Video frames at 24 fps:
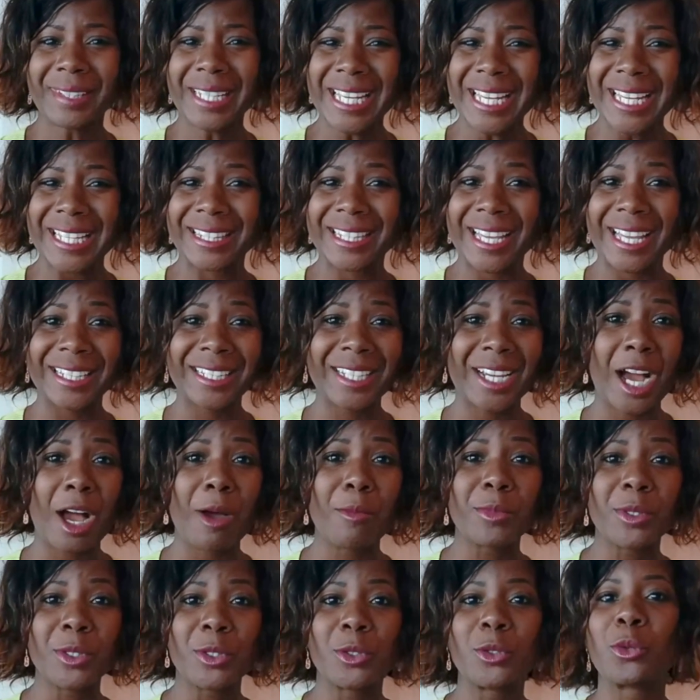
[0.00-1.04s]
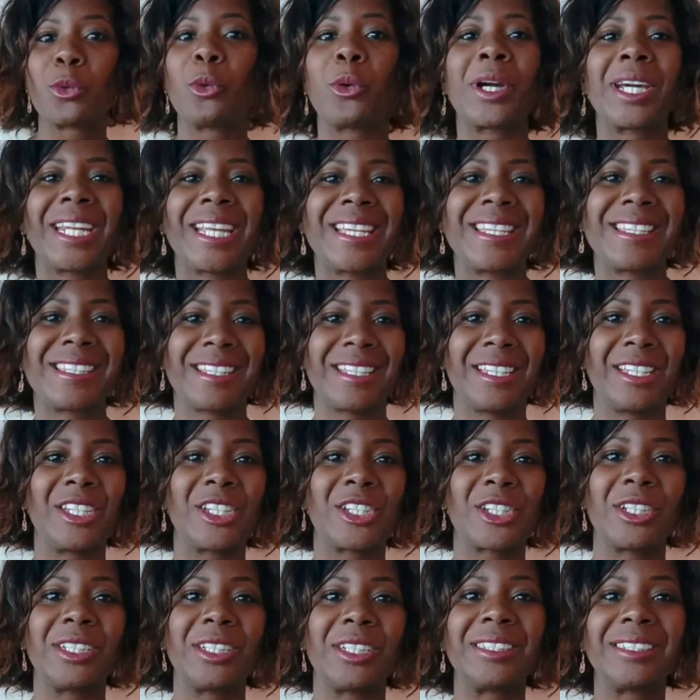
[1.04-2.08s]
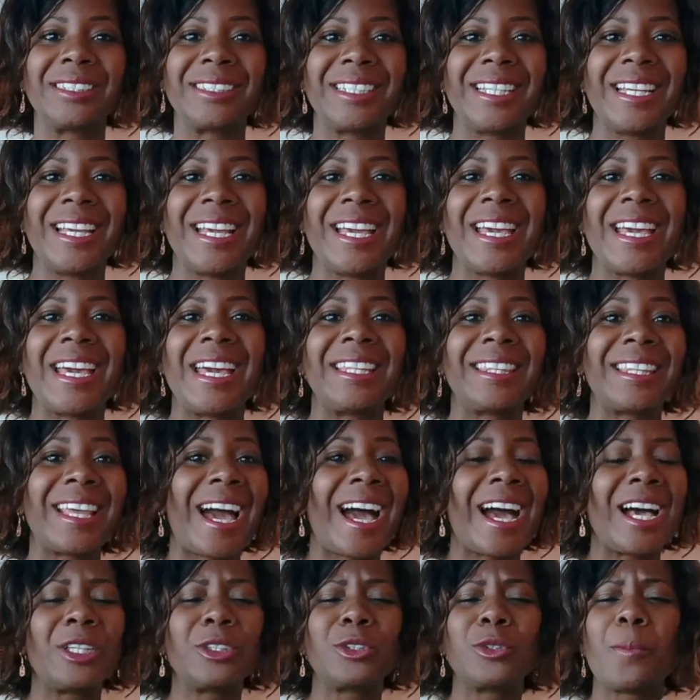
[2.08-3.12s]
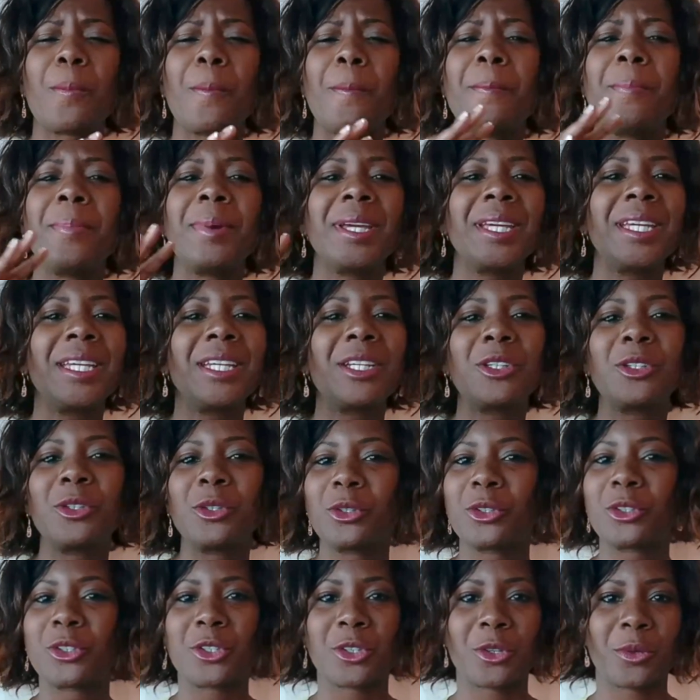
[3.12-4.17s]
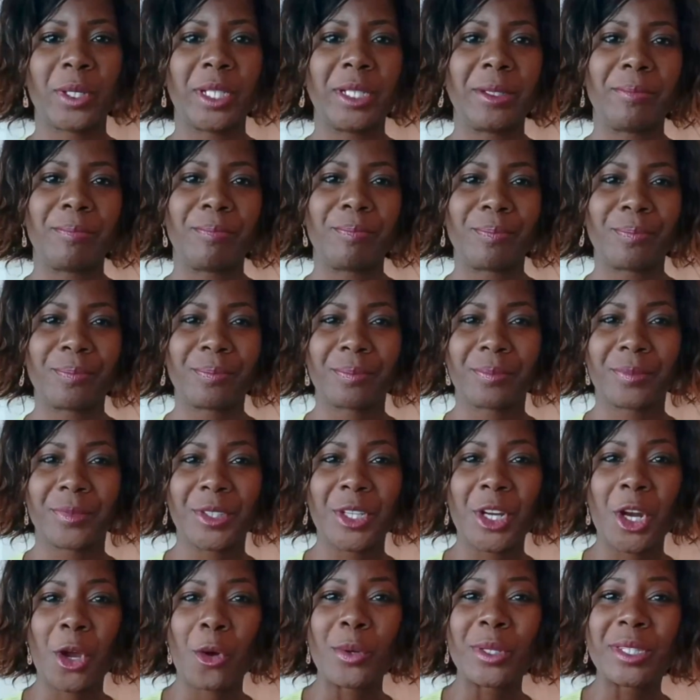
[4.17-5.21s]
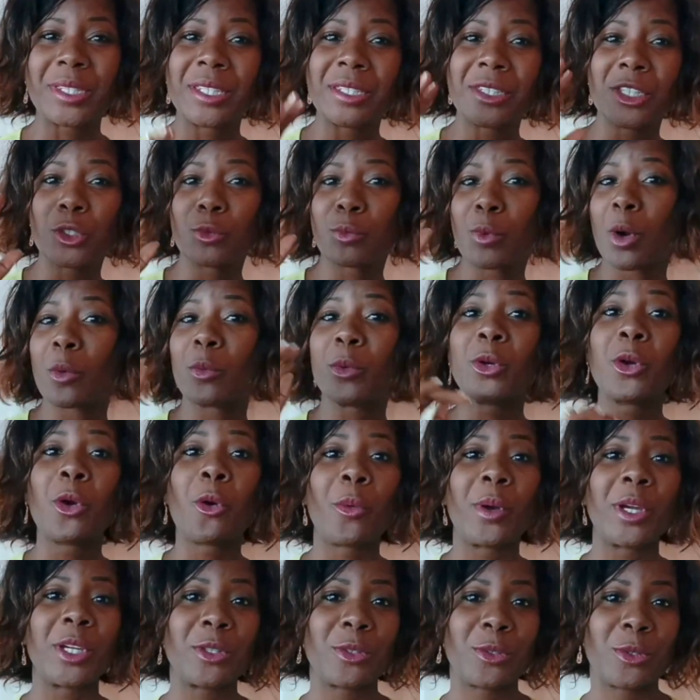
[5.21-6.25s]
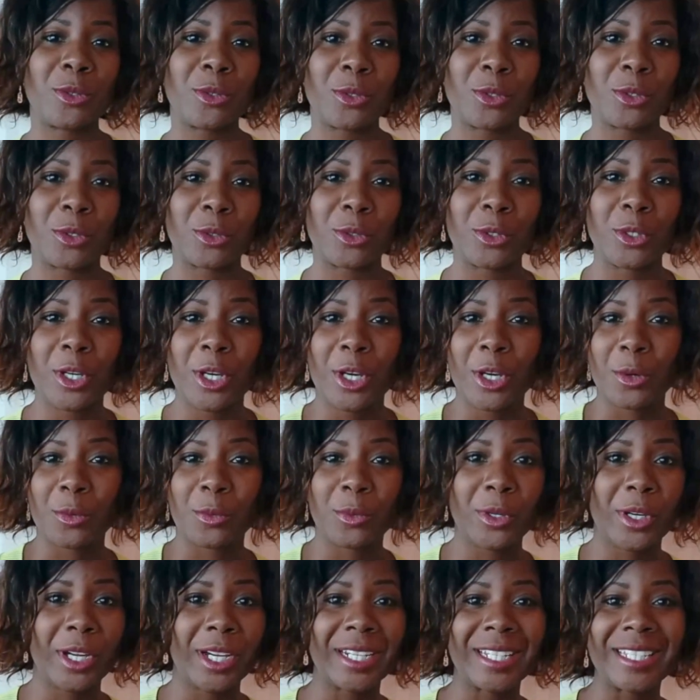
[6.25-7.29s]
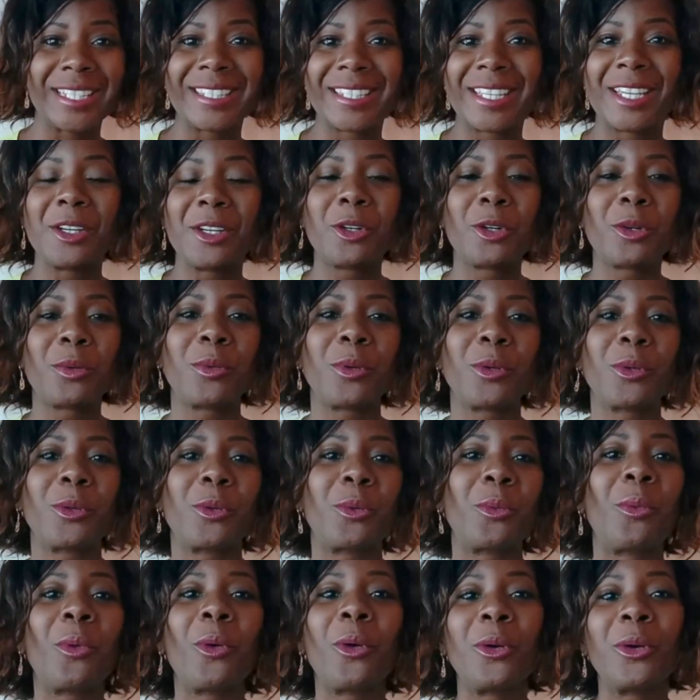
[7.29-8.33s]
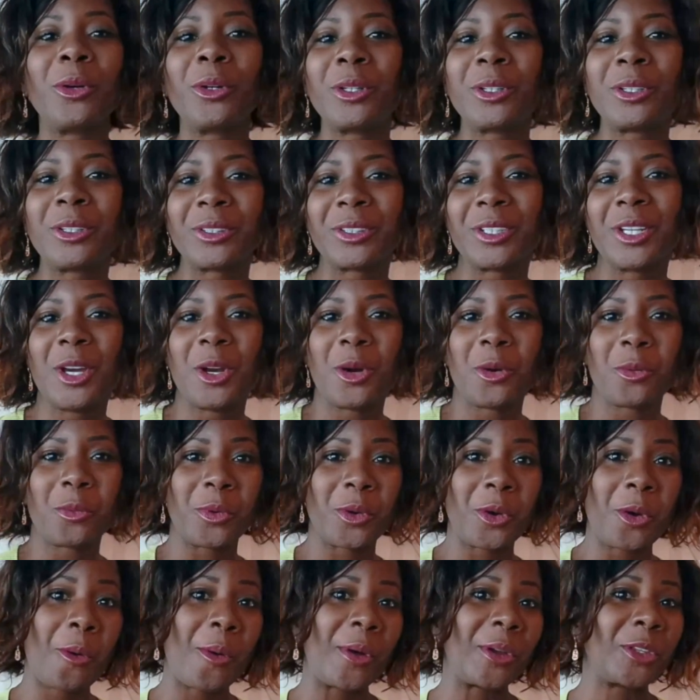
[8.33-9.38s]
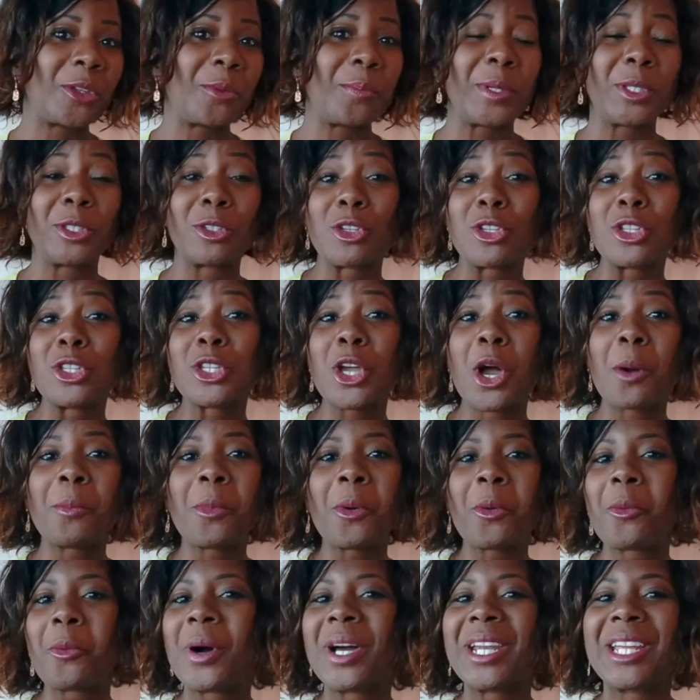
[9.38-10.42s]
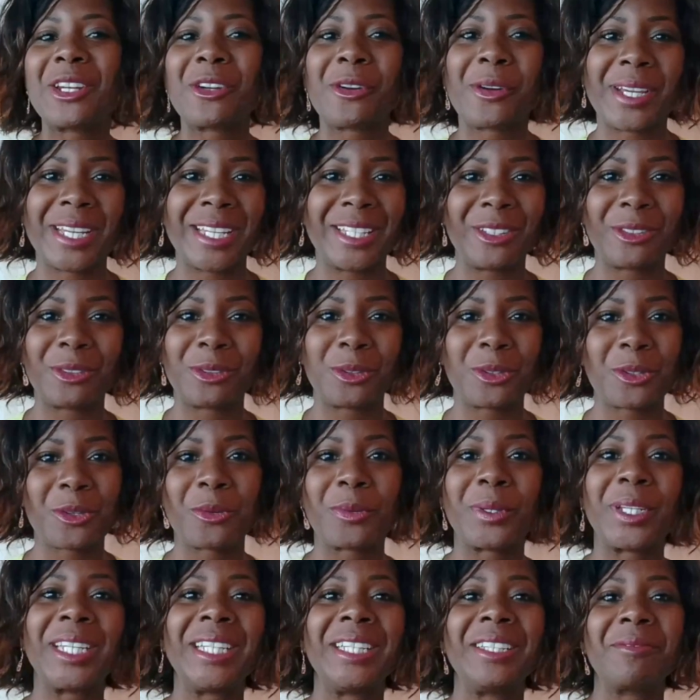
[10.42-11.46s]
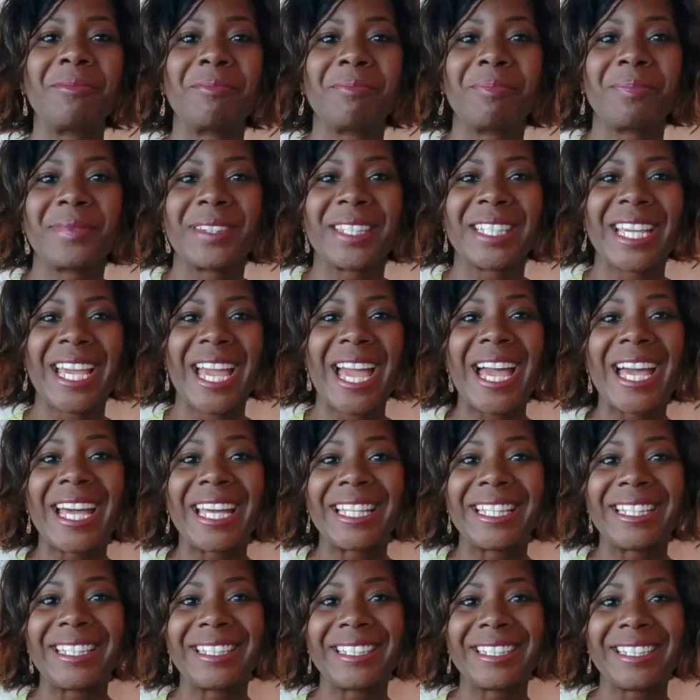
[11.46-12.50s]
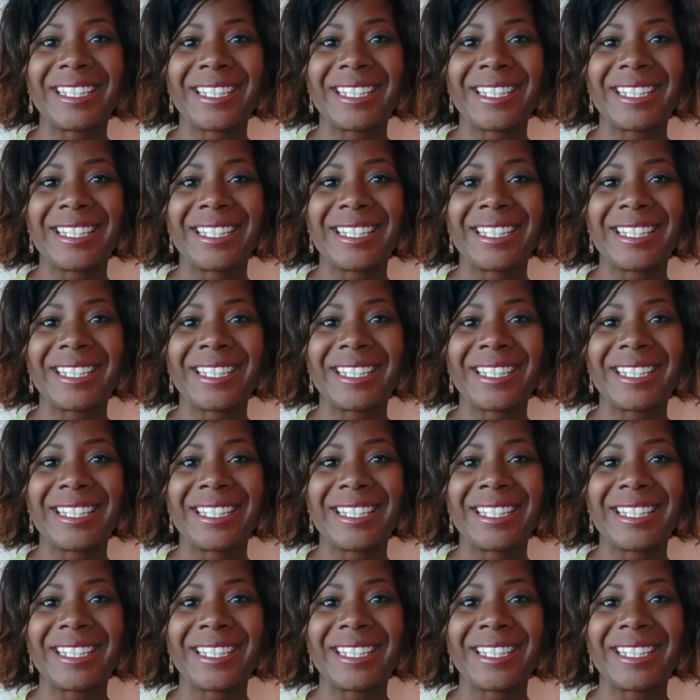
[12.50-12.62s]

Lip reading: that comes into organization and that has a big, huge dream? You know, this is what we're going to do. We're going to take over the world. We're going to be the number one in our industry. And